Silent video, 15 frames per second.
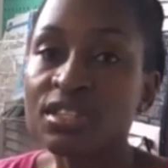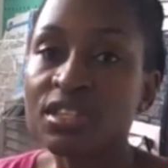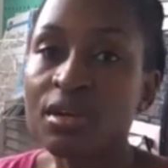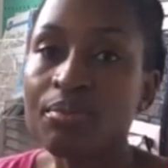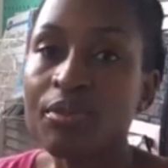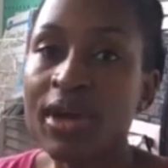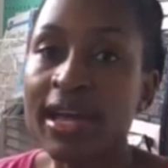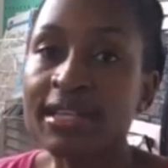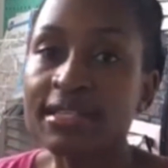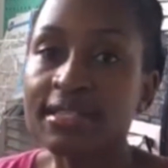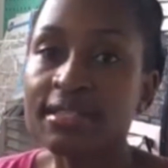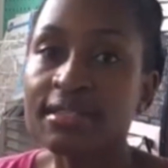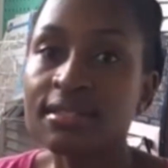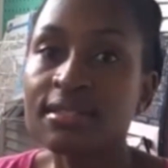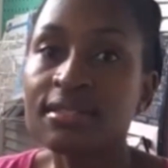your
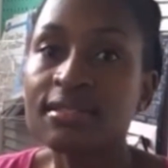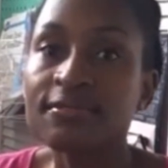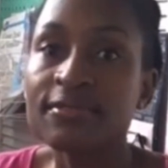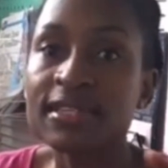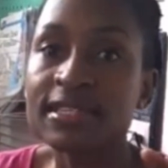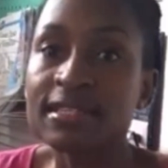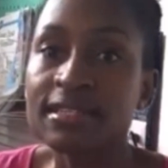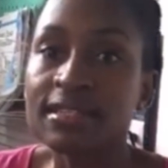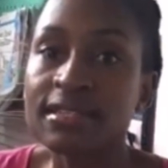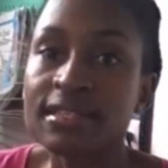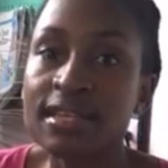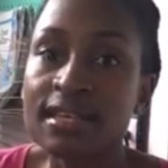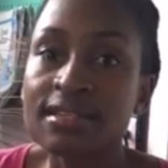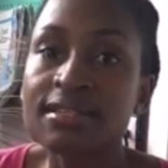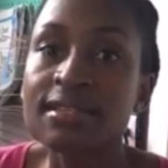pricing to facilitate